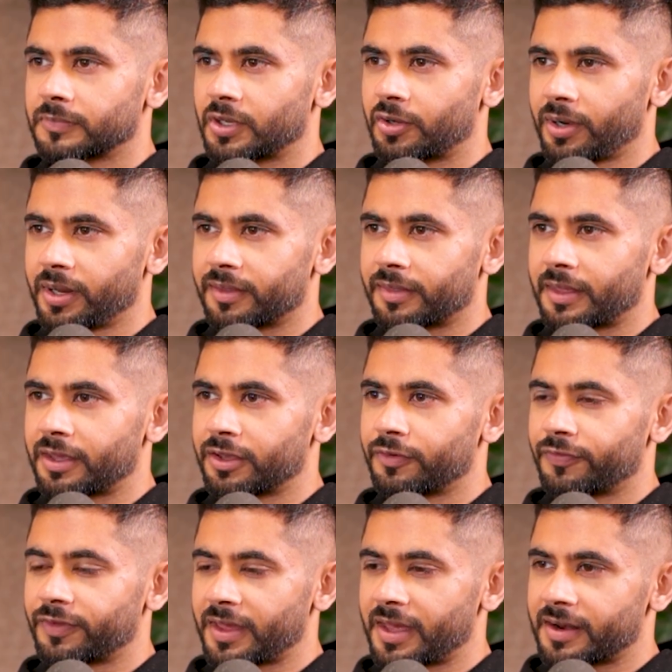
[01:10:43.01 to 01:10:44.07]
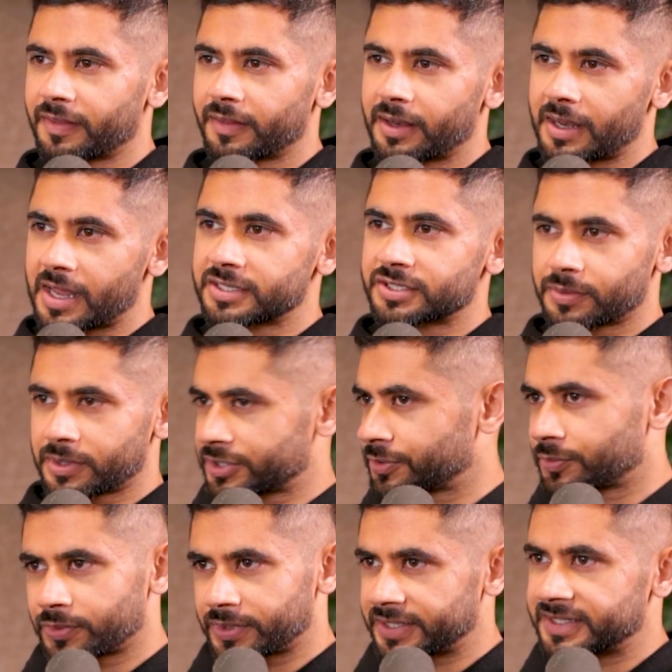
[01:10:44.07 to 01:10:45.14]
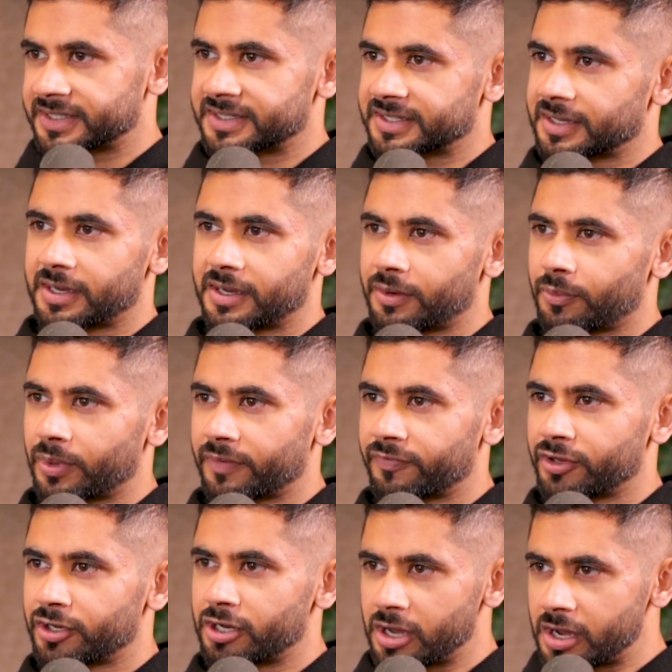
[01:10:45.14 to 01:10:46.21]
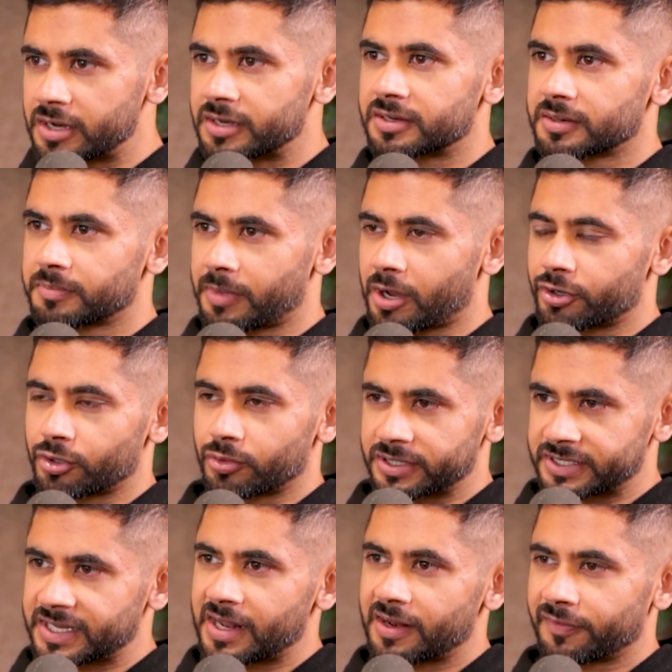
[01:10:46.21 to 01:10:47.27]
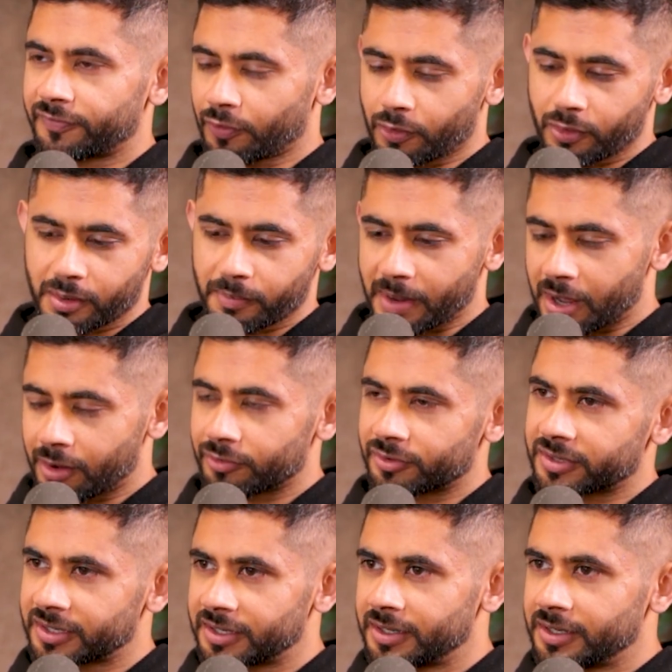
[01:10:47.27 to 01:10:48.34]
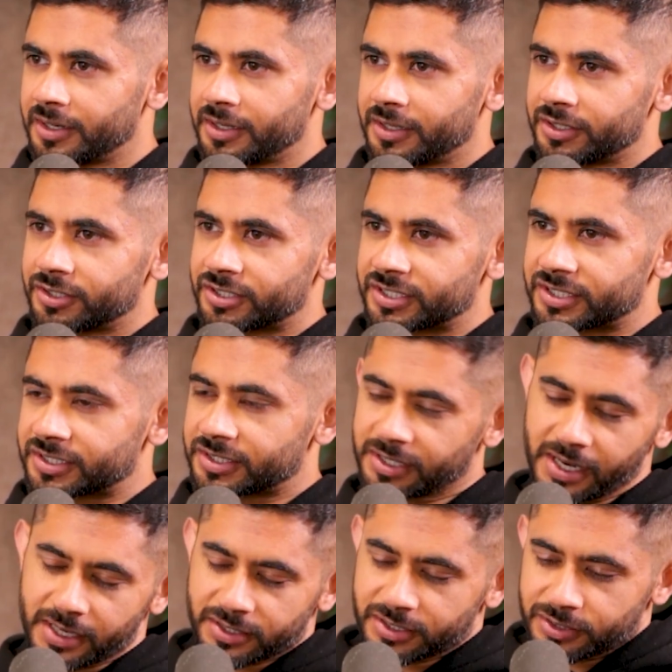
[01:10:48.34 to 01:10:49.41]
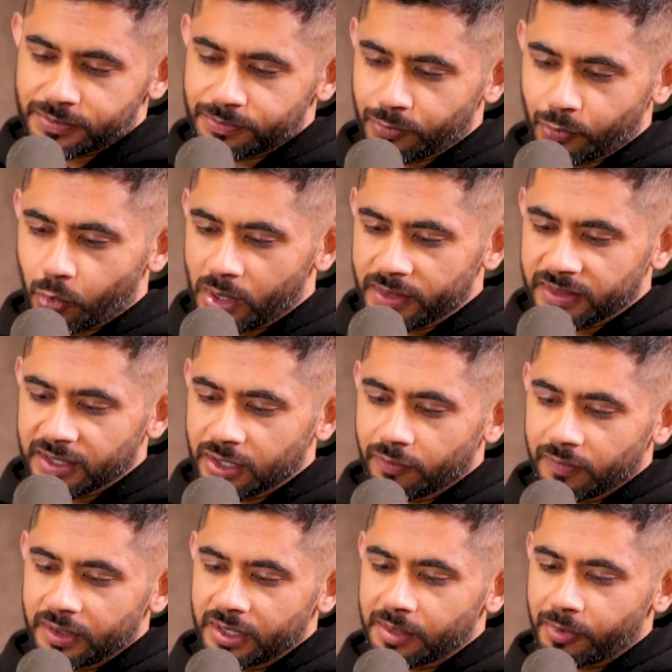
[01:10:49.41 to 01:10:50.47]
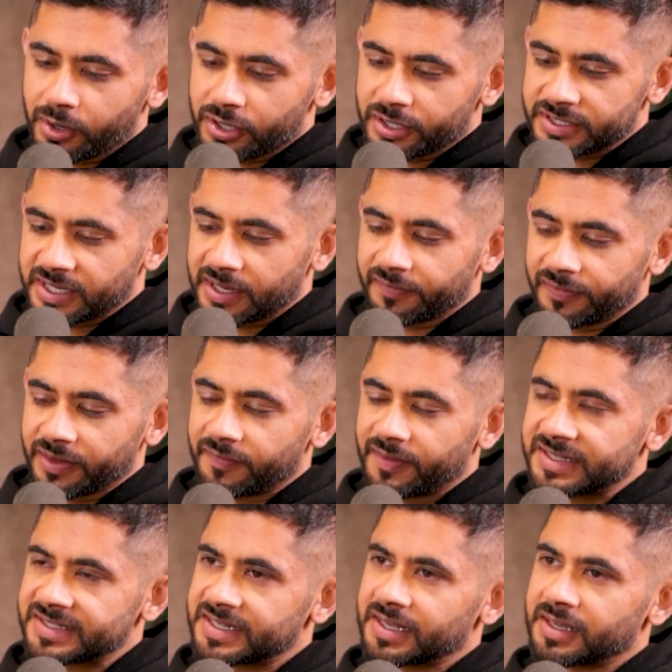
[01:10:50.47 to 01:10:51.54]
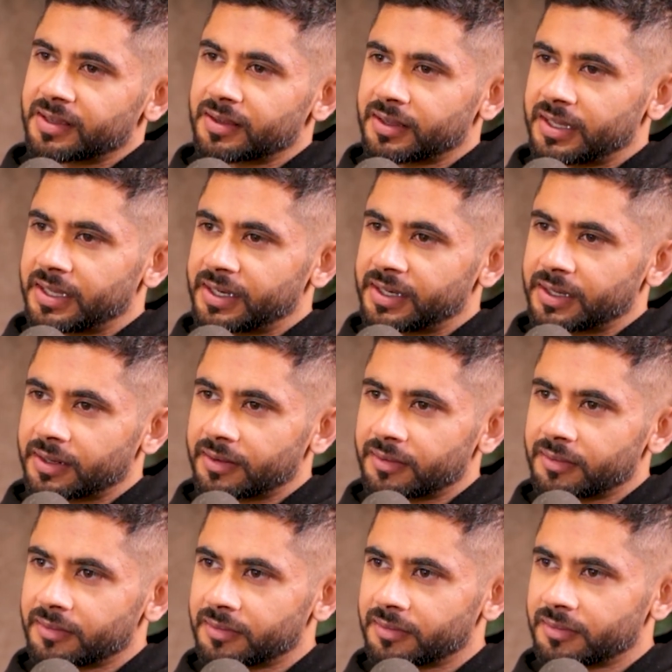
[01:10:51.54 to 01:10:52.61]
Great, thank you for that. And the last question was, what have you learned about yourself, or about just one thing you learned about yourself investing in India?